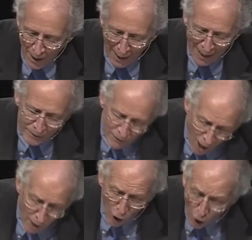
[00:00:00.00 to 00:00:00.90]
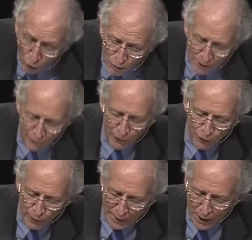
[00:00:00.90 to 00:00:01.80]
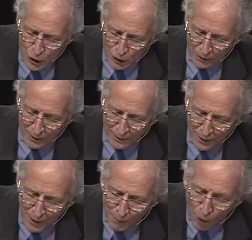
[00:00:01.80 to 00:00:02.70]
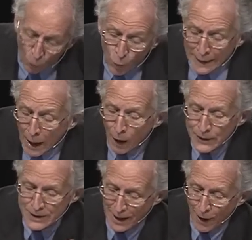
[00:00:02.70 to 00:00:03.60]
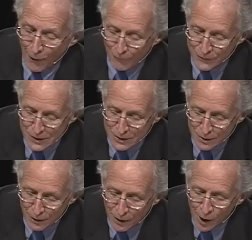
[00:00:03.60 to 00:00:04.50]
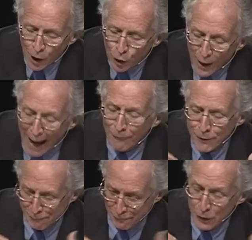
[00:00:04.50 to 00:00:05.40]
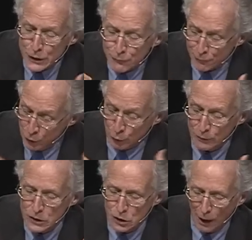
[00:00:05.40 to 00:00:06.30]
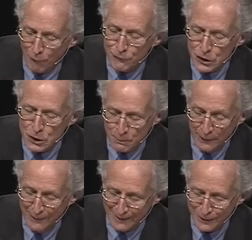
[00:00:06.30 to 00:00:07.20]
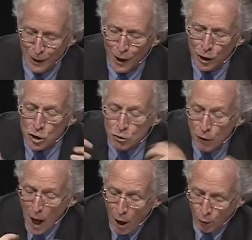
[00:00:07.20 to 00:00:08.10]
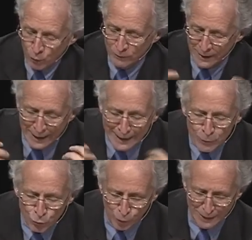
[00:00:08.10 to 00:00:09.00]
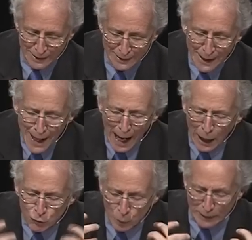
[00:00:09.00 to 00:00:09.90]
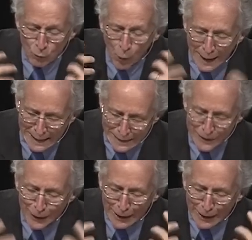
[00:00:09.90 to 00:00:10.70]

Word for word: And not only the creation, but we ourselves who have the first fruits of the Spirit groan inwardly as we wait